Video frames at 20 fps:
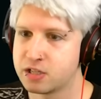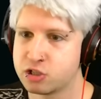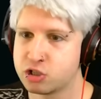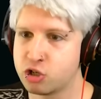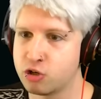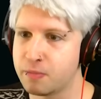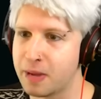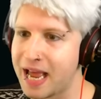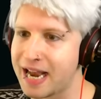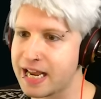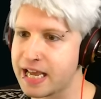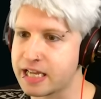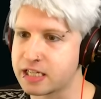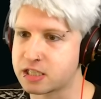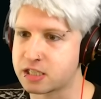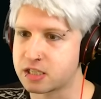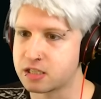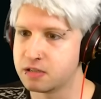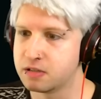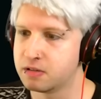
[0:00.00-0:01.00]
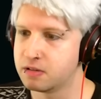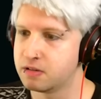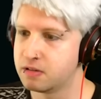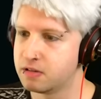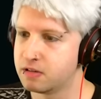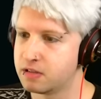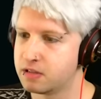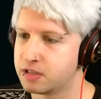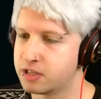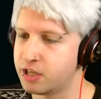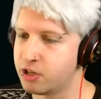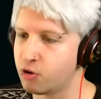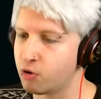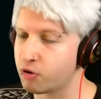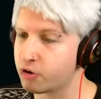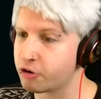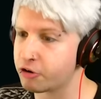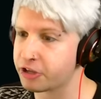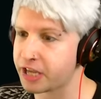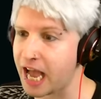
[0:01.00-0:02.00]
too many's. The
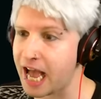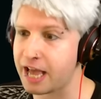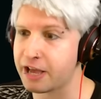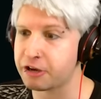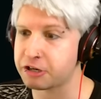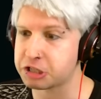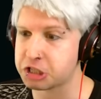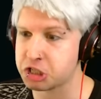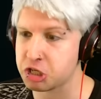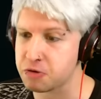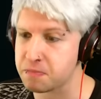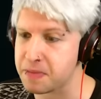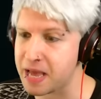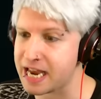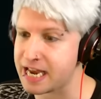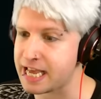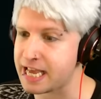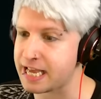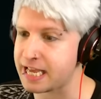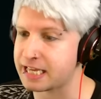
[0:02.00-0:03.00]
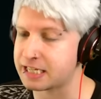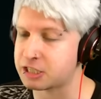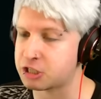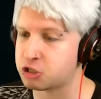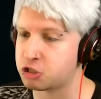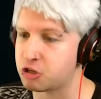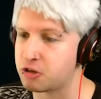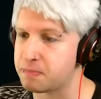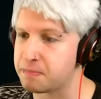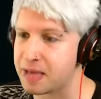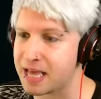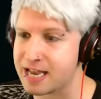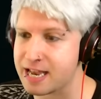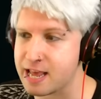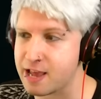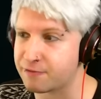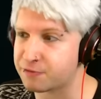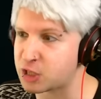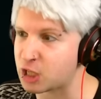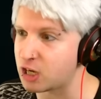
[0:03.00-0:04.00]
Urukai are too many. He has too
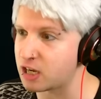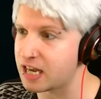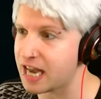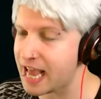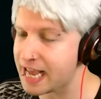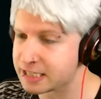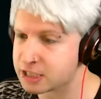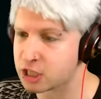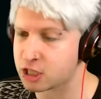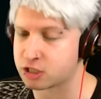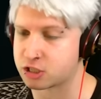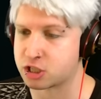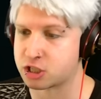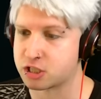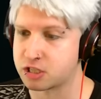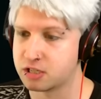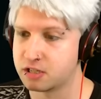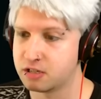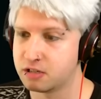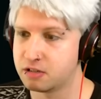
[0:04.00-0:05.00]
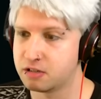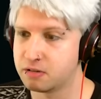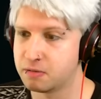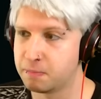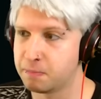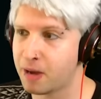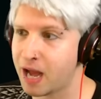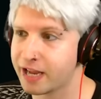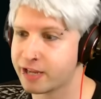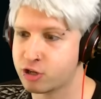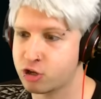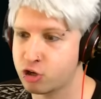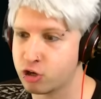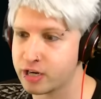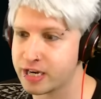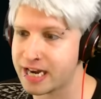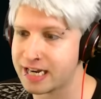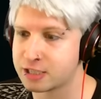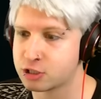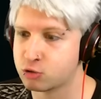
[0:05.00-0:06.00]
many of the lasers. My
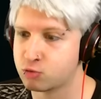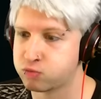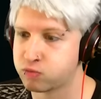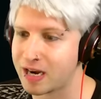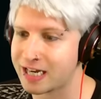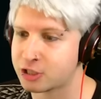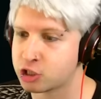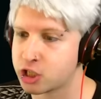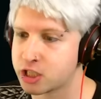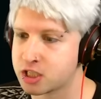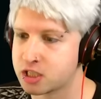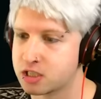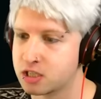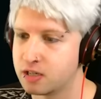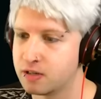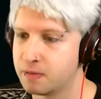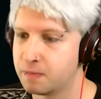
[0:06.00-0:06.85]
goodness gracious.